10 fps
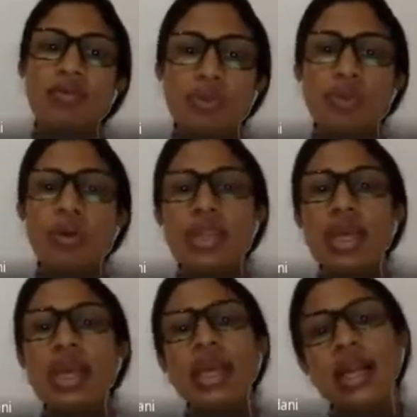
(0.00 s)
gold
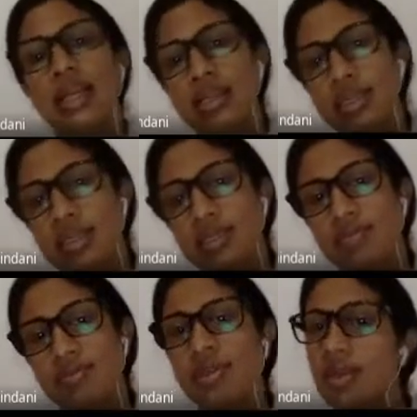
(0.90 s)
they held in
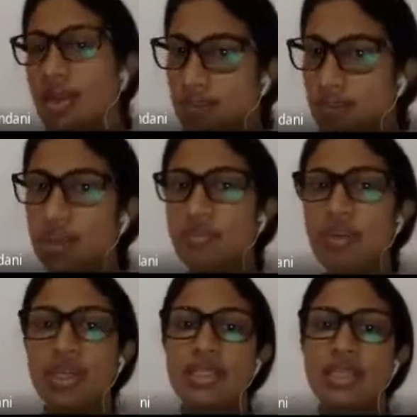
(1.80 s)
reserves. That's
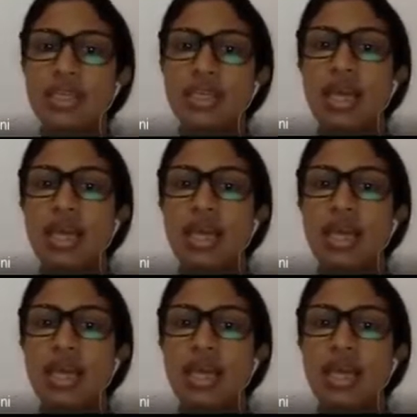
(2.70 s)
what I said.